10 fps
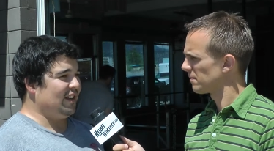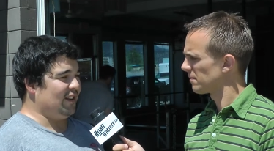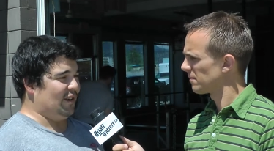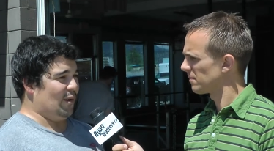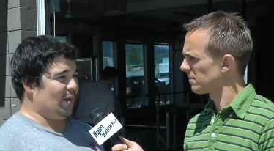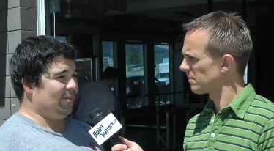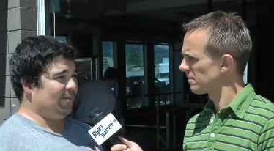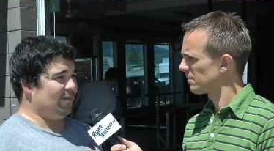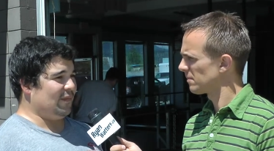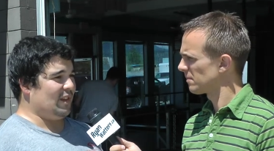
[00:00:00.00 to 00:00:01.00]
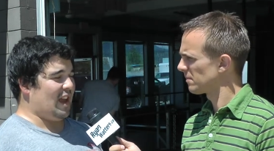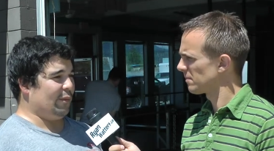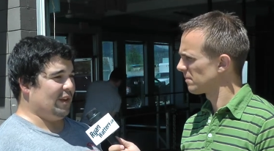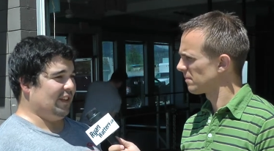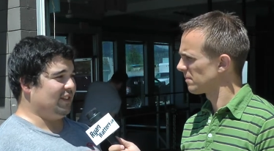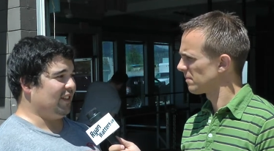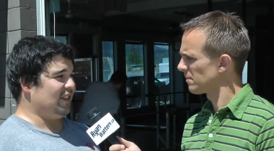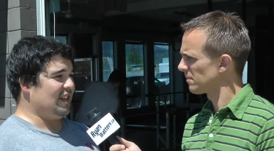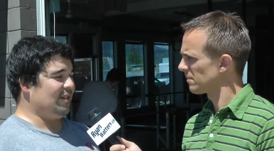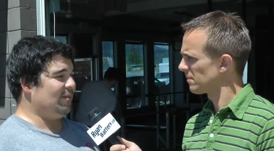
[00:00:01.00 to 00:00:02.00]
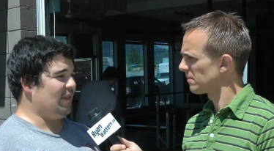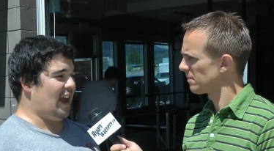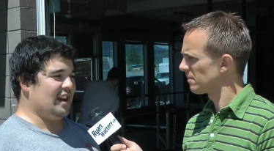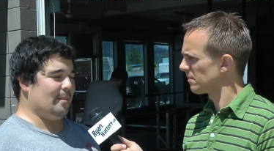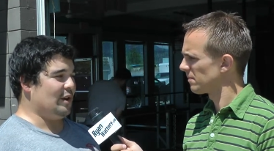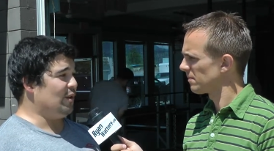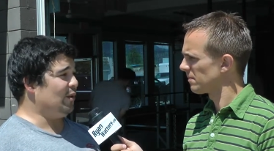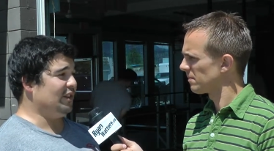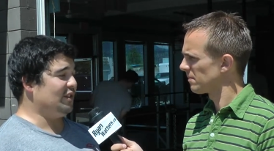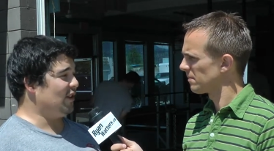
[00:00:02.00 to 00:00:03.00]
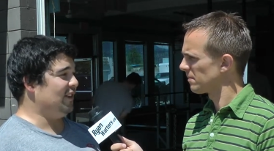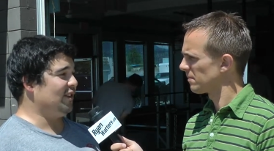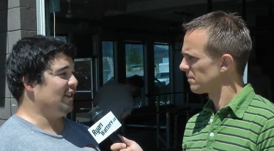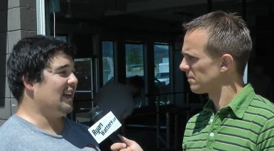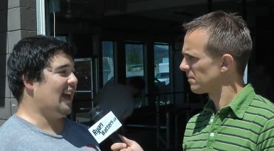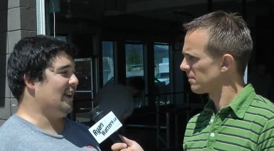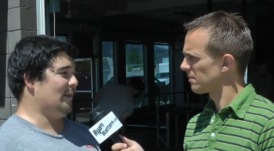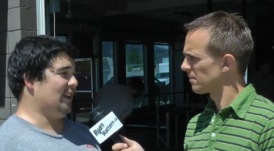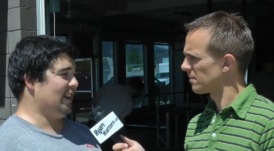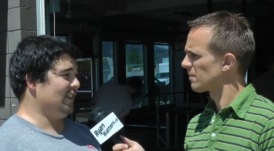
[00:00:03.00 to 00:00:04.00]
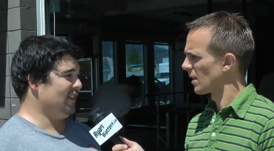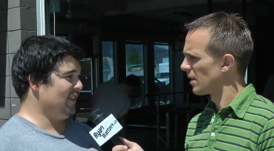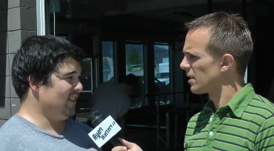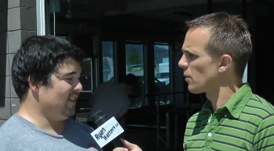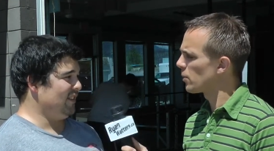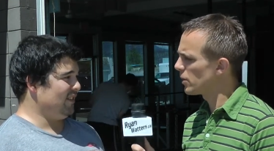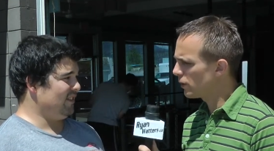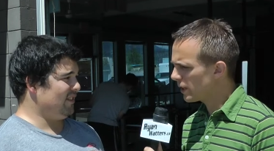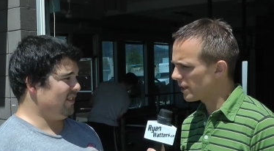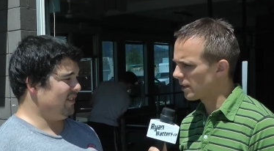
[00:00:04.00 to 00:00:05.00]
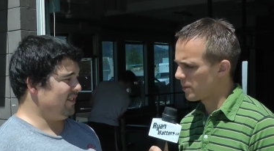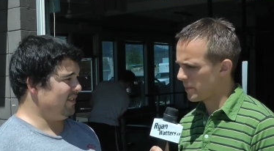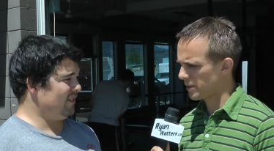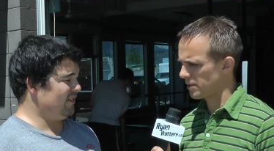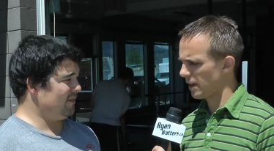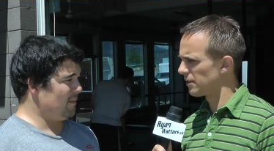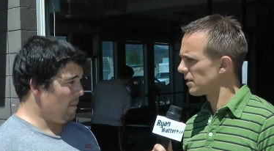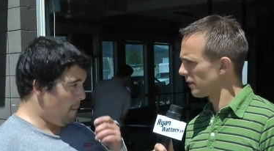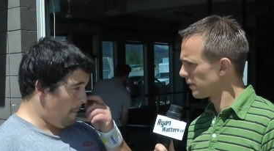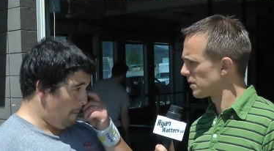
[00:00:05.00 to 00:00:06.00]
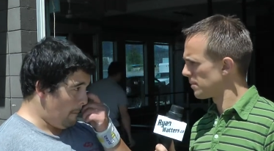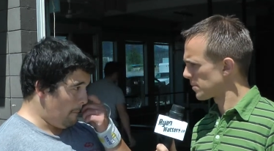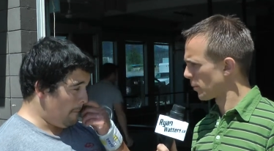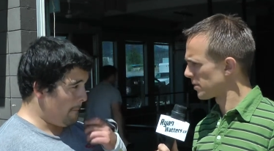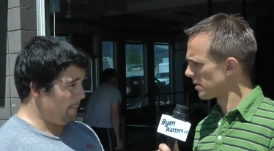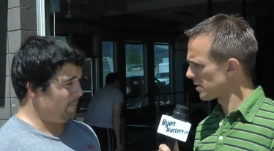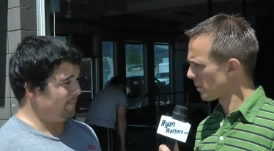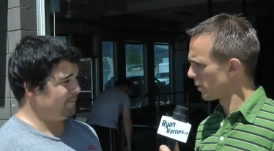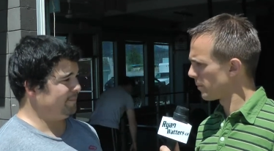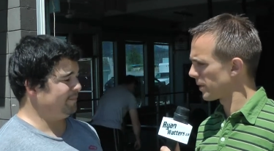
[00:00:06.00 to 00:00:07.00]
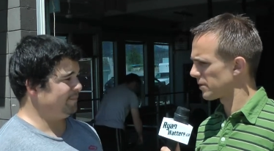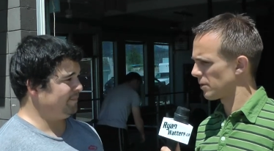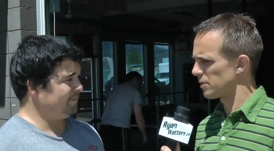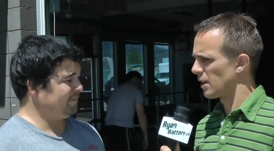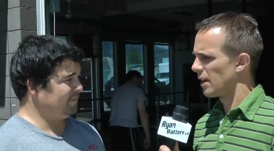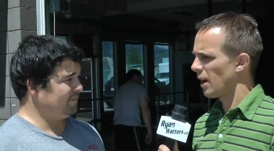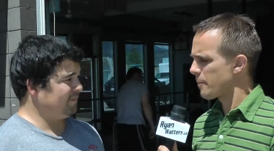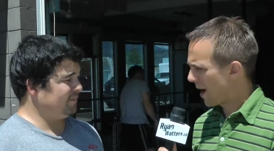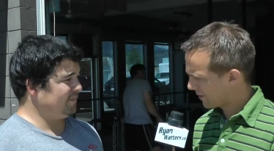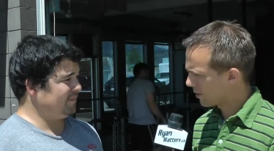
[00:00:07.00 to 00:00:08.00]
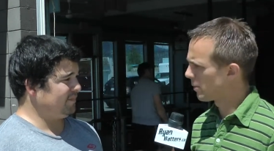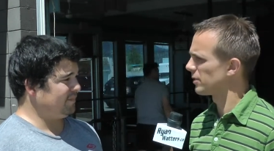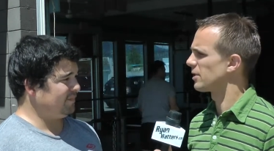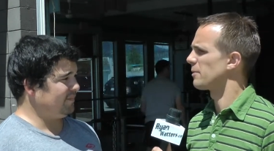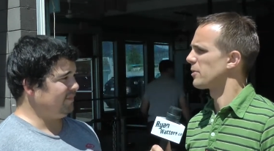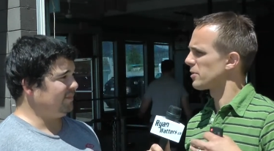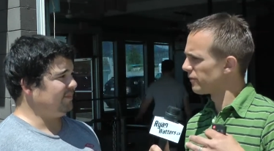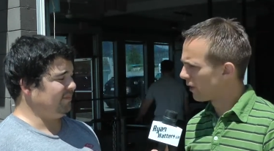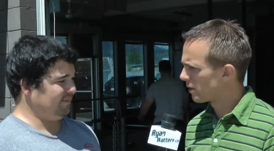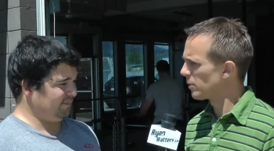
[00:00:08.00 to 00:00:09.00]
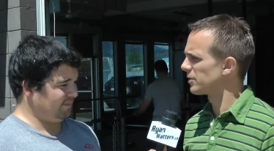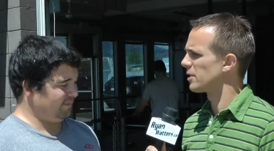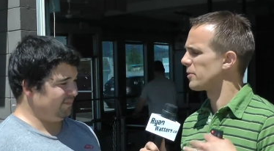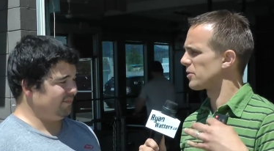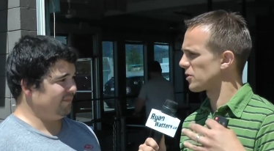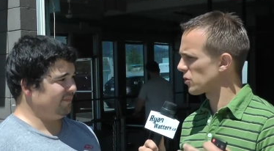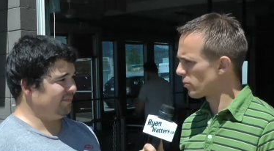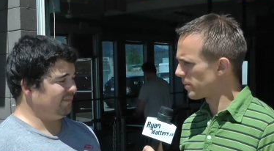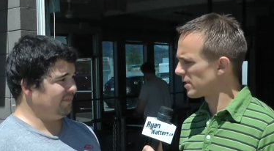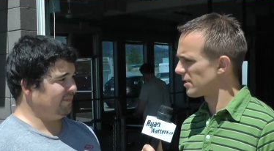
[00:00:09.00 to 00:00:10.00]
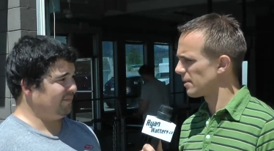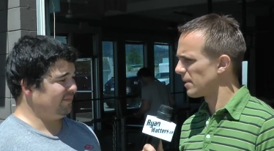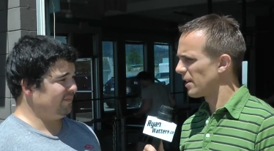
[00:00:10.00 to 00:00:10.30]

Speaker 1: you know, realistically, anybody who really tries hard can make it.
Speaker 2: Now, when we look at the Olympics and the different team sports in the Summer Olympics, there's a basketball team, there's a volleyball team, there's a swimming team.